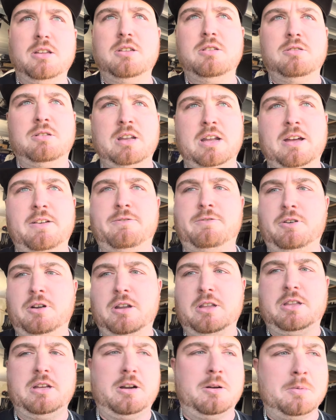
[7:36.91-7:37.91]
You can have fun
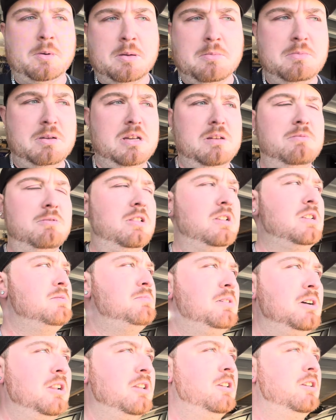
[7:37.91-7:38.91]
at the Airbnb, but that's
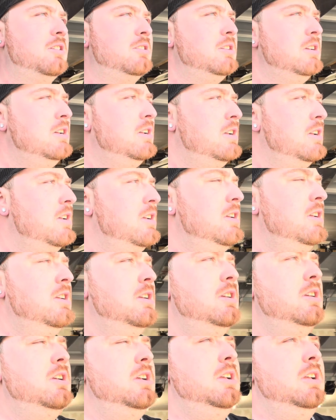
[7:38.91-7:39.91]
about it.
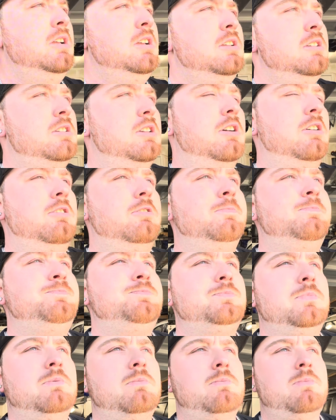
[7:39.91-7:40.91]
So
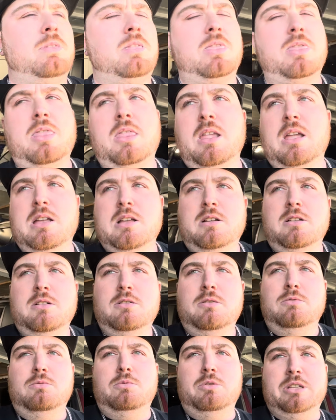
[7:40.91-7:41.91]

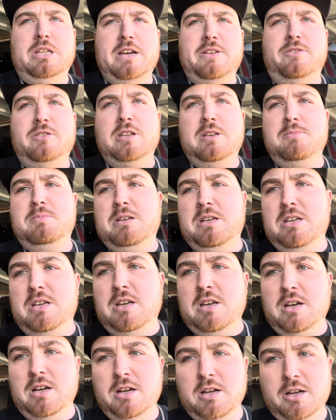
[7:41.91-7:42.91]
we'll definitely
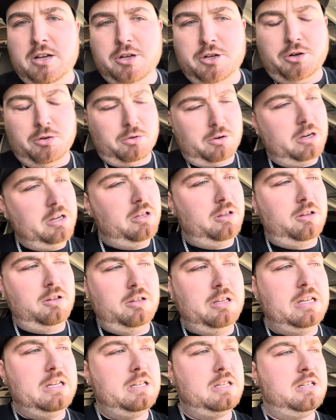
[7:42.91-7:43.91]
be shortening the
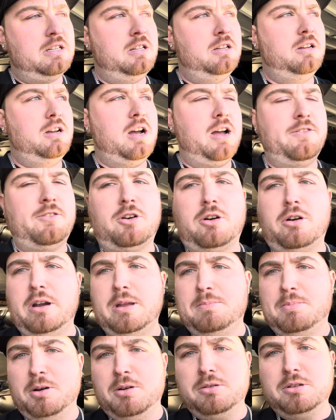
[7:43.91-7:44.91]
list. I've
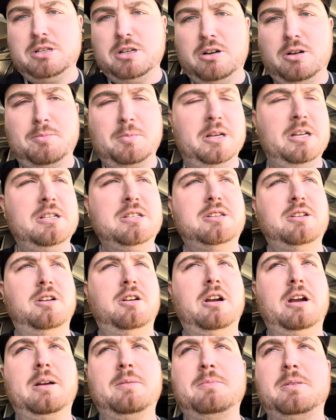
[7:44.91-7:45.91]
already posted on my
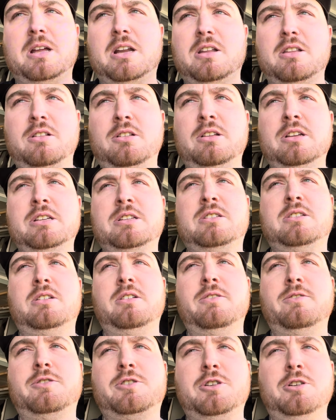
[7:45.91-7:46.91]
Instagram kind of the list
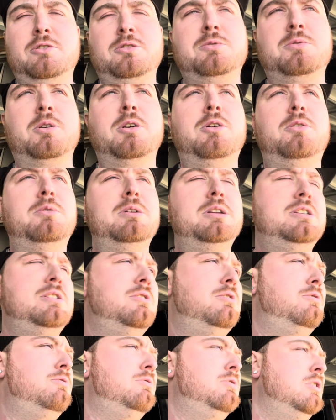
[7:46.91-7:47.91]
of shows we're going
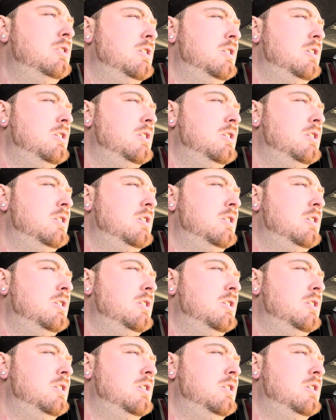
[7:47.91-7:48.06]
to.